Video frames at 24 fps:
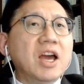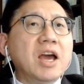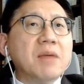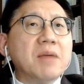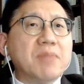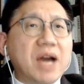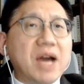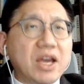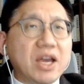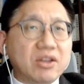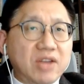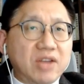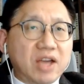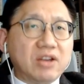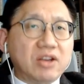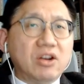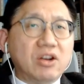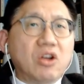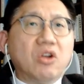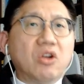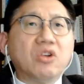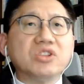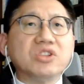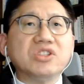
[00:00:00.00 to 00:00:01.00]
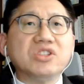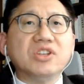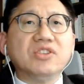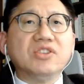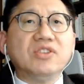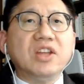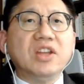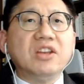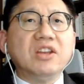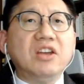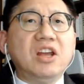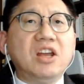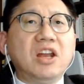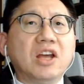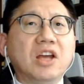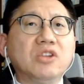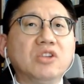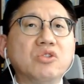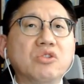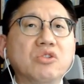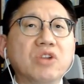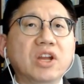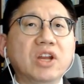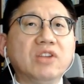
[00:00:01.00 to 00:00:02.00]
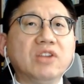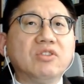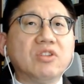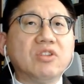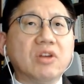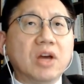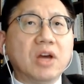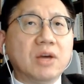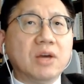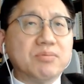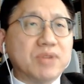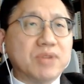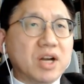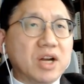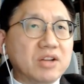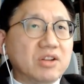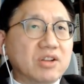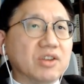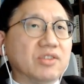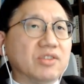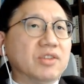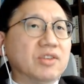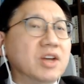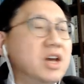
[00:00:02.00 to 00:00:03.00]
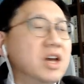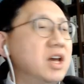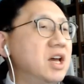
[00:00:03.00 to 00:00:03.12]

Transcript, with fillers: biotechnologies, and electronics products.